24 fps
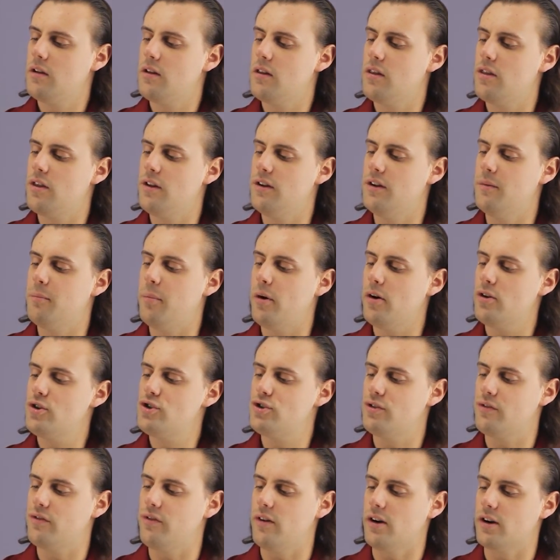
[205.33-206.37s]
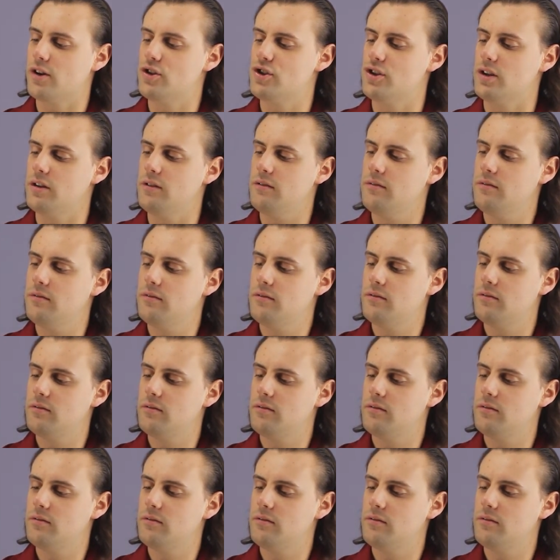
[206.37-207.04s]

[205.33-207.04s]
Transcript: the departure function